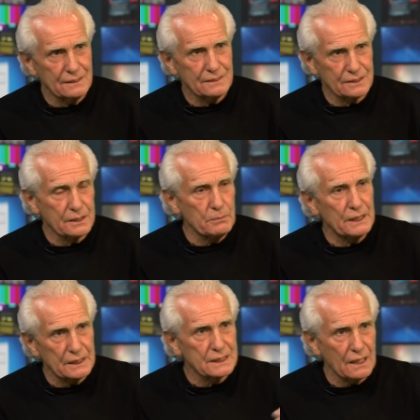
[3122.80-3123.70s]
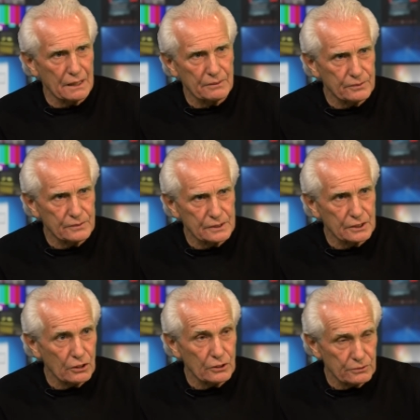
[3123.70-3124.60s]
to commit his life to
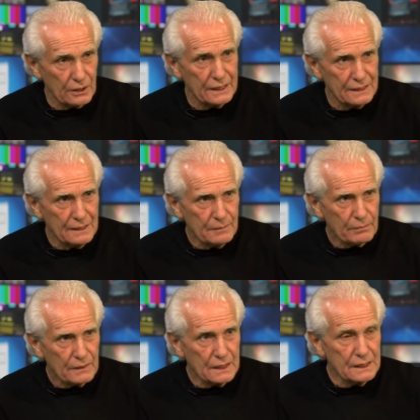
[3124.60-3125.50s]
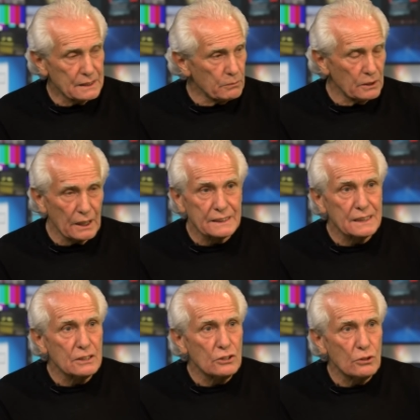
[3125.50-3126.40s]
God, right? And he said, Well, I
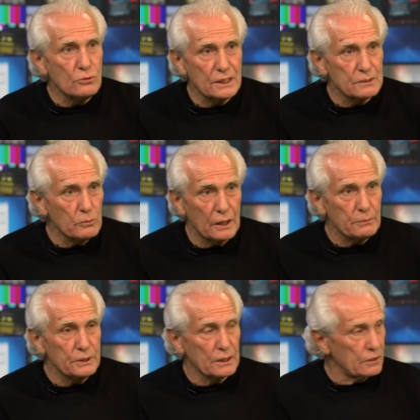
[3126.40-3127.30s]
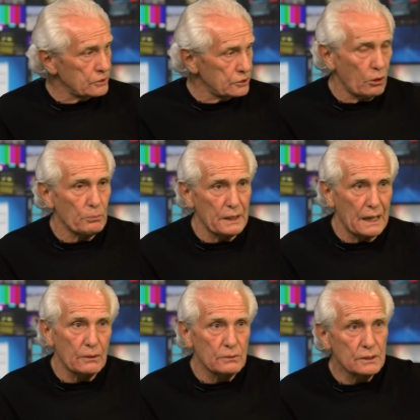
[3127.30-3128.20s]
see no reason why we can't stop
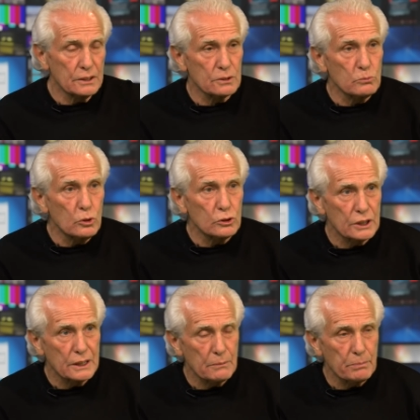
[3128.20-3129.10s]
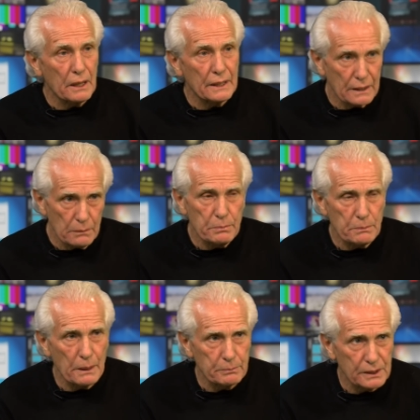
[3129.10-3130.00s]
now. There's some water nearby and be
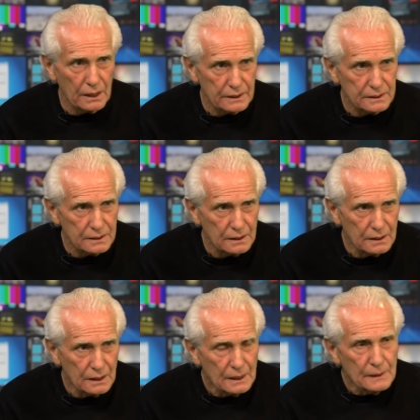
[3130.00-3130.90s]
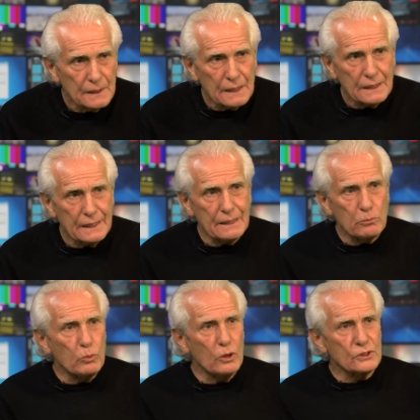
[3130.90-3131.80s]
baptized. It
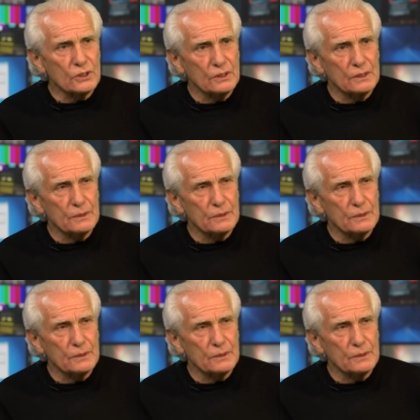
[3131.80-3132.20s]
wasn't,